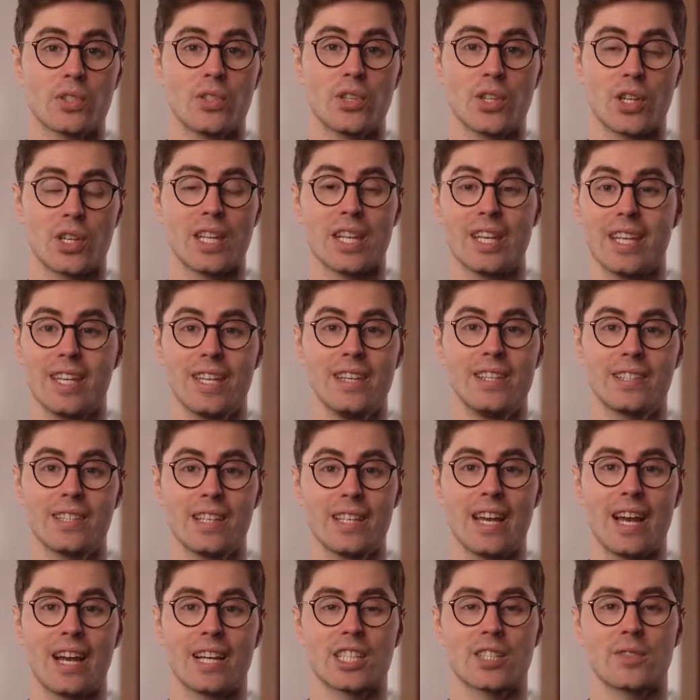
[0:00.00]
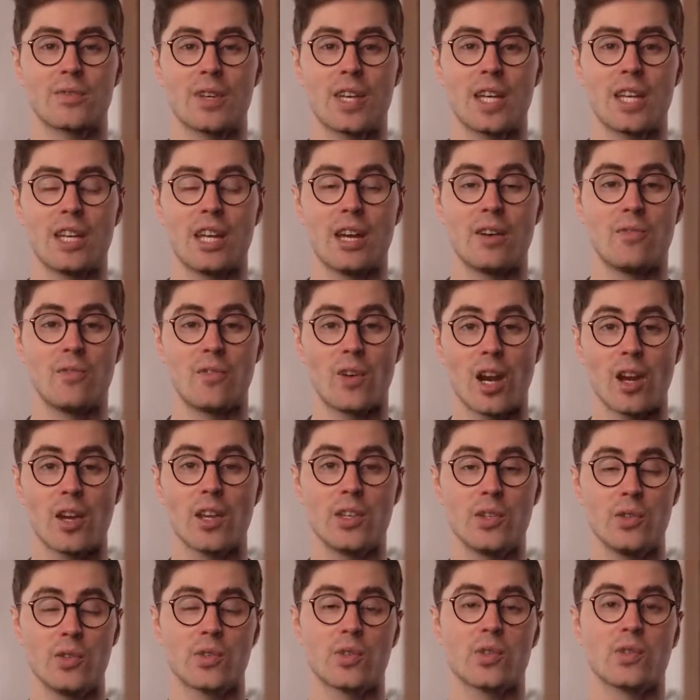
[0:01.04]
you can easily activate a very
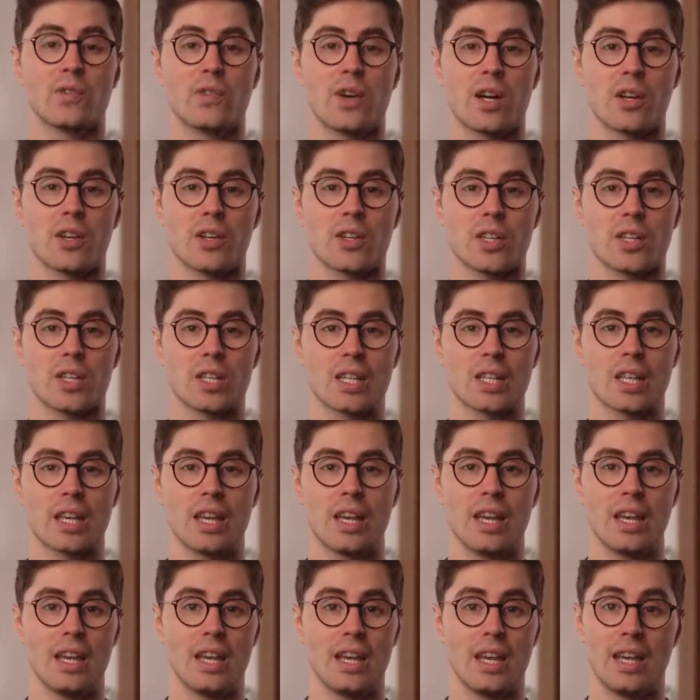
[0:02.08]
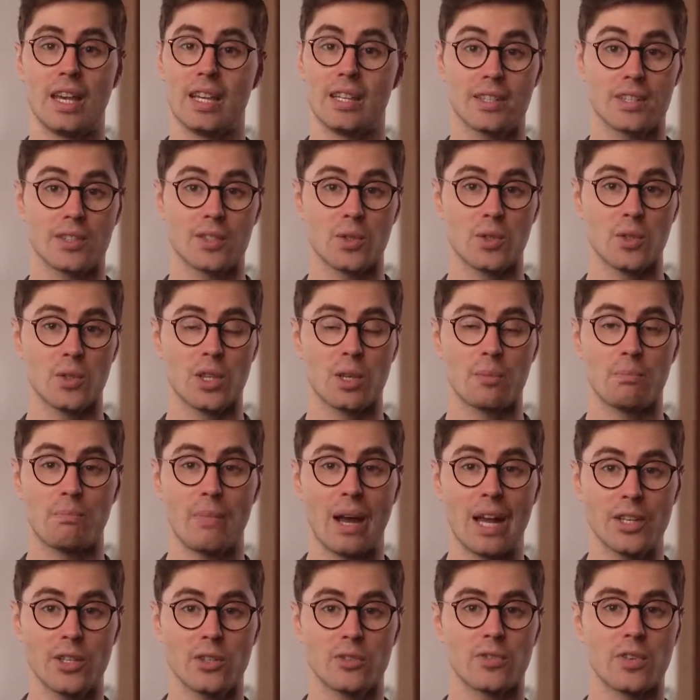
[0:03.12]
useful function. It is called the
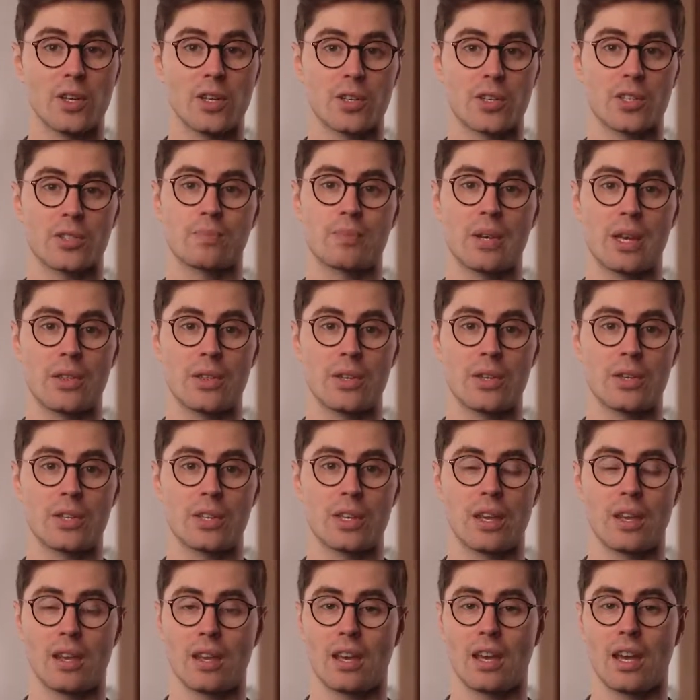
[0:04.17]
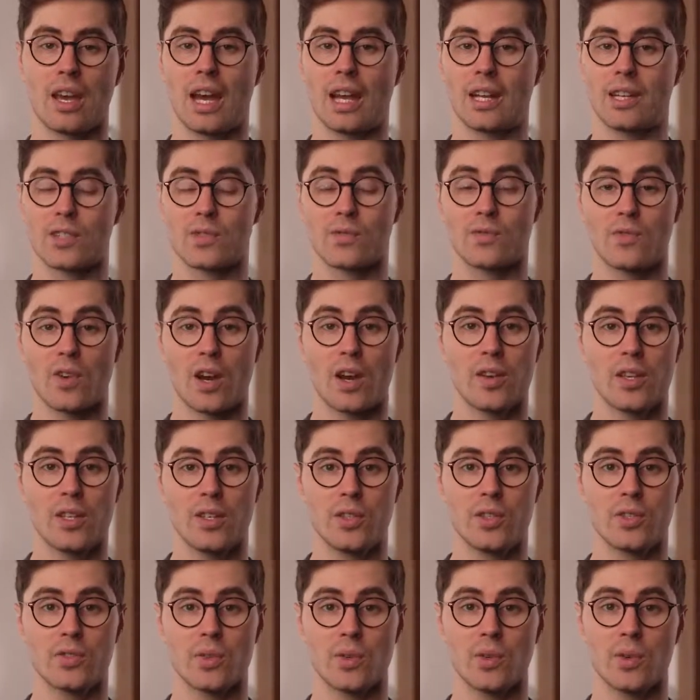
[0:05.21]
manual focus method, and it's very
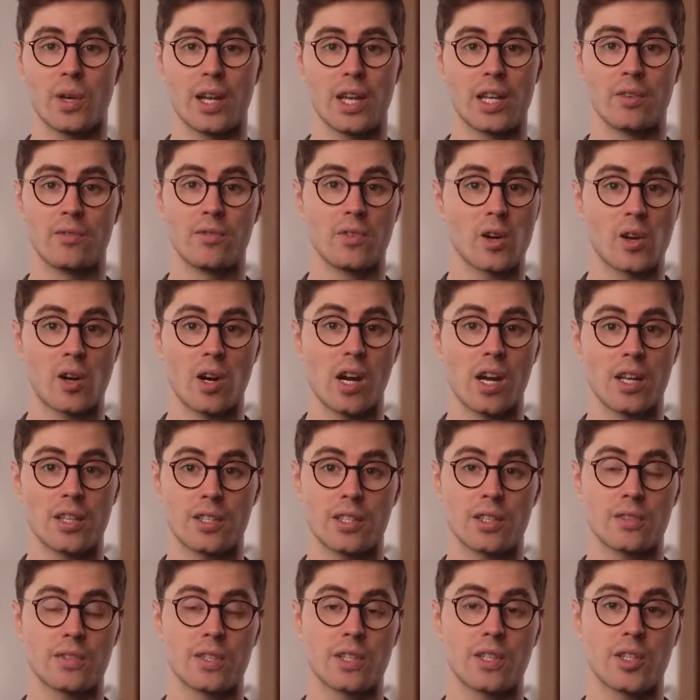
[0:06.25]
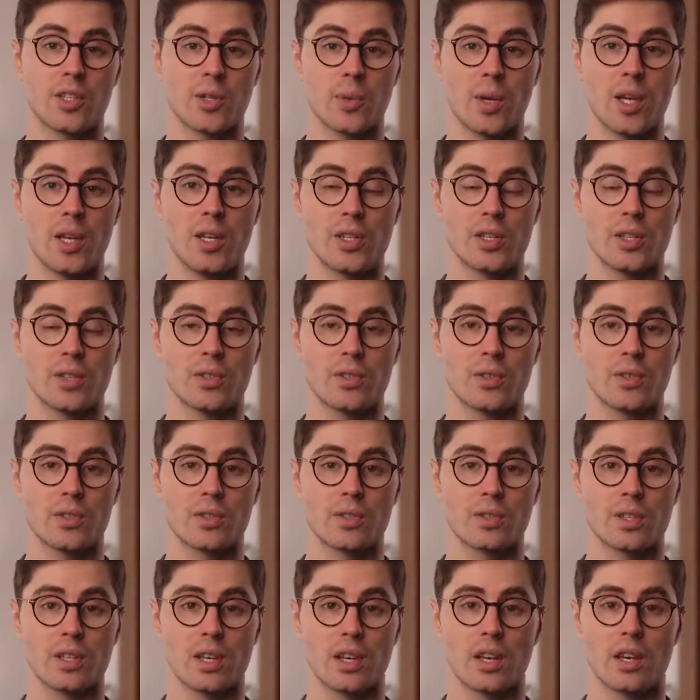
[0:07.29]
useful in a variety of situations,
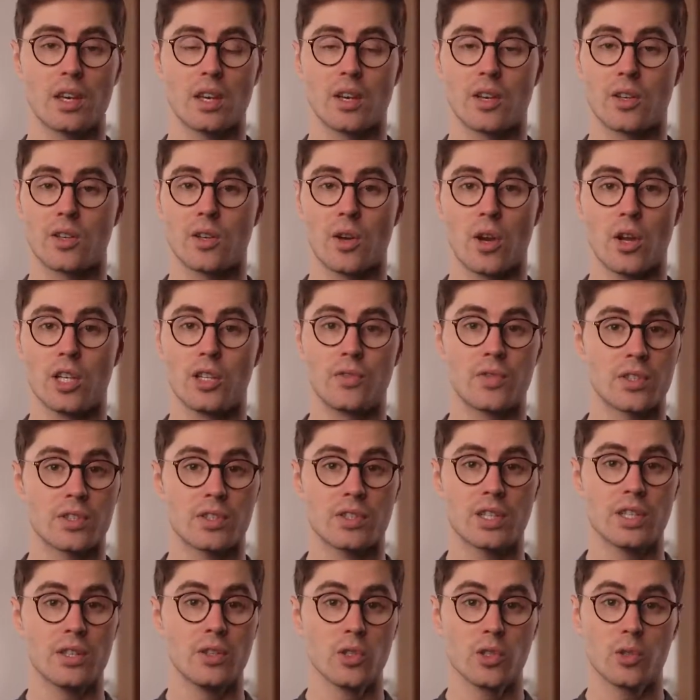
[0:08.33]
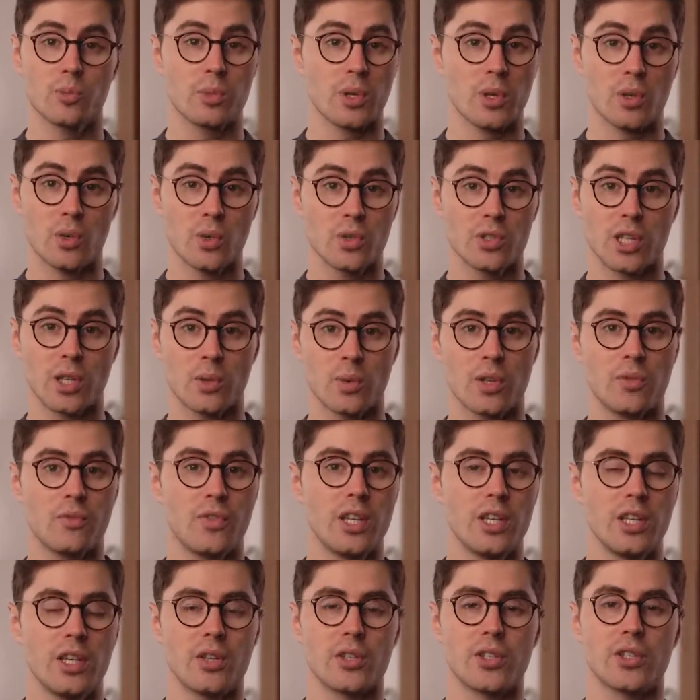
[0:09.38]
not only for stills, but also when
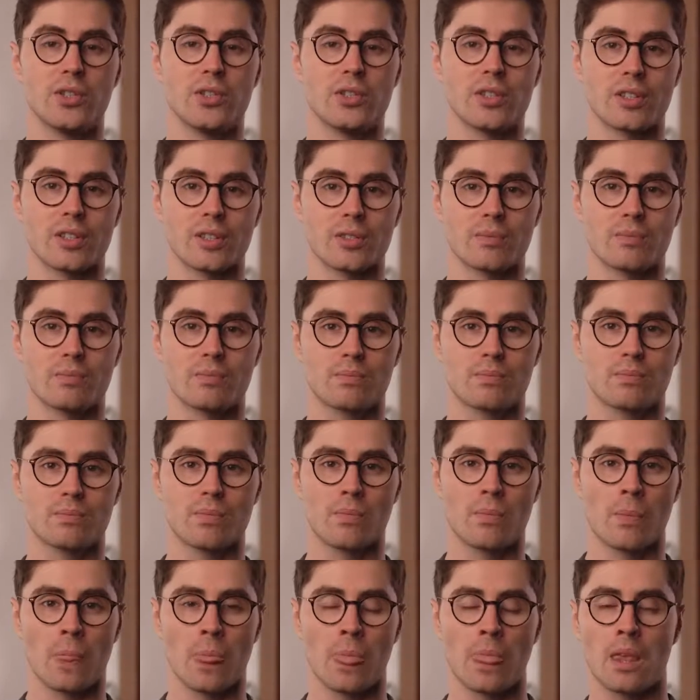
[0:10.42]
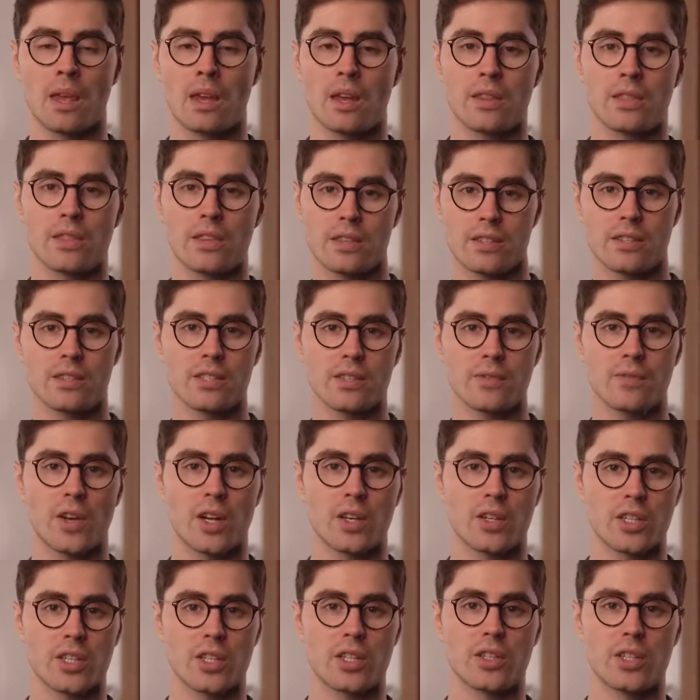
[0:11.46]
video shooting. This is a
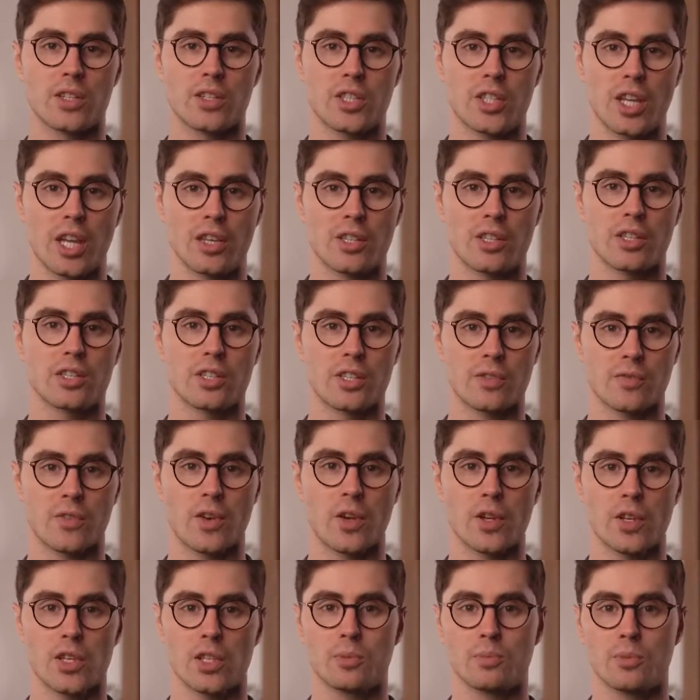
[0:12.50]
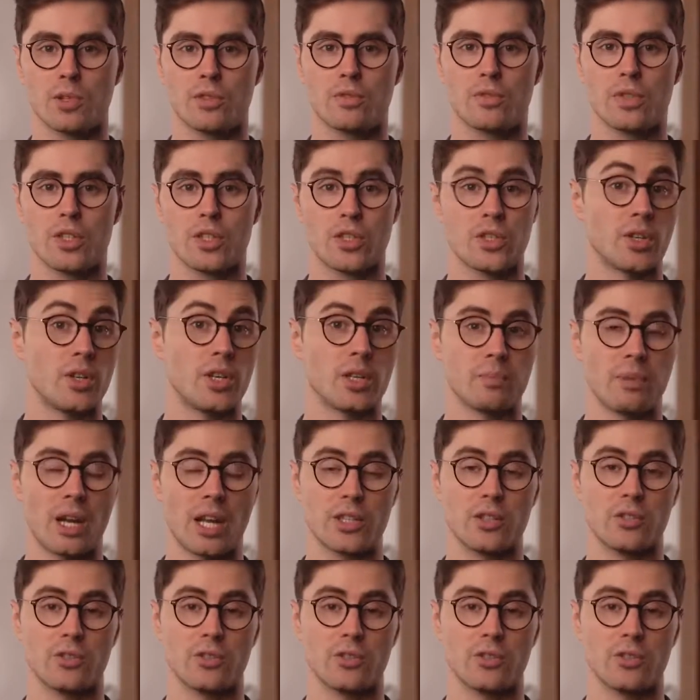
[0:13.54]
function that changes the focus movement during manual